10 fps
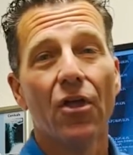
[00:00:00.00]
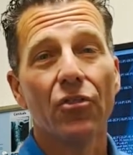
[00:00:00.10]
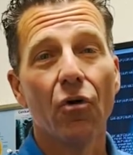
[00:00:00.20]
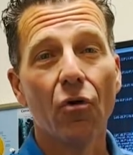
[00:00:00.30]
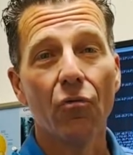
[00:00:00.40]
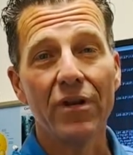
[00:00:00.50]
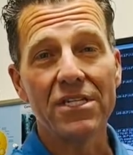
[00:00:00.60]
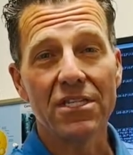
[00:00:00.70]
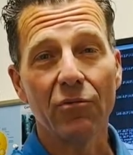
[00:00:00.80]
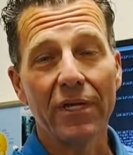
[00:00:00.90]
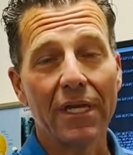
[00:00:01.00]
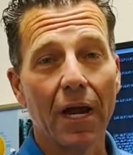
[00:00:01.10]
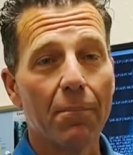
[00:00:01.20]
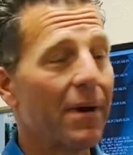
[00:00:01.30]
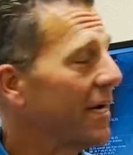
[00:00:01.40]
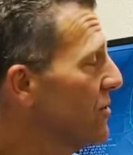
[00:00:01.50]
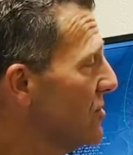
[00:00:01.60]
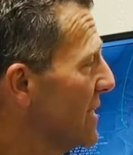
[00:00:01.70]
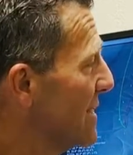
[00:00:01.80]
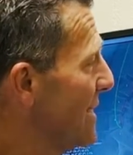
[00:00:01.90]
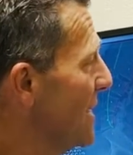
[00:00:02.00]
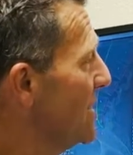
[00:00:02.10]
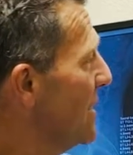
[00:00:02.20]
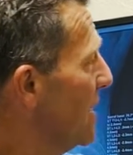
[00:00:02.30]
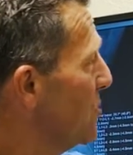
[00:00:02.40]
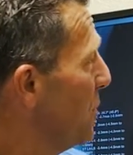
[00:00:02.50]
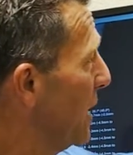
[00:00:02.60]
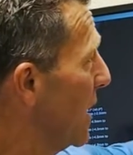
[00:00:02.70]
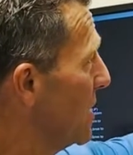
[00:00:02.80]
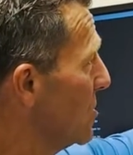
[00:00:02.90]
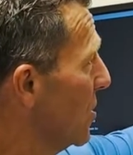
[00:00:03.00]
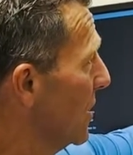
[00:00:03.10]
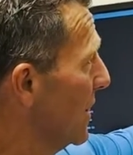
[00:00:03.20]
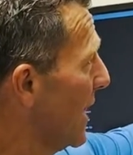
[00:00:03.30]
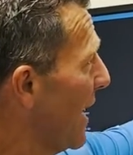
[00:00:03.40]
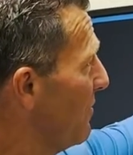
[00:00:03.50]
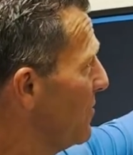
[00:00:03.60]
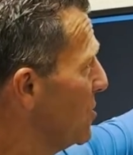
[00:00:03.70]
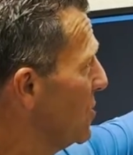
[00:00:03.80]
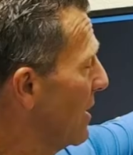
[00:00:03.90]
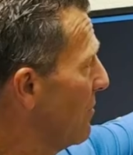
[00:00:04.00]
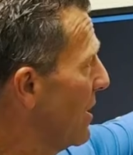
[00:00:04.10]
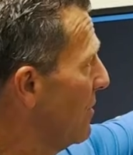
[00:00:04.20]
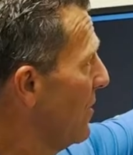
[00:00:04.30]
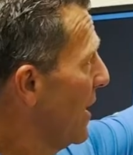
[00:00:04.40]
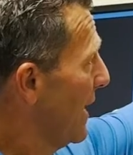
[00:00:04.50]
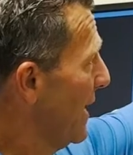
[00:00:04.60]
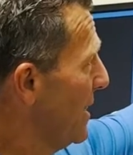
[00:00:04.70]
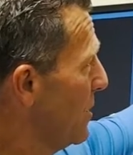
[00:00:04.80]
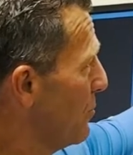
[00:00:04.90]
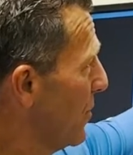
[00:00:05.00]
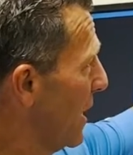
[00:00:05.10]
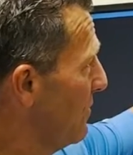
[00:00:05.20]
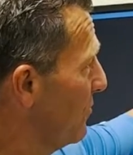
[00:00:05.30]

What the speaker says: The whole reason that we chiropractors exist is because life is generated in the brain,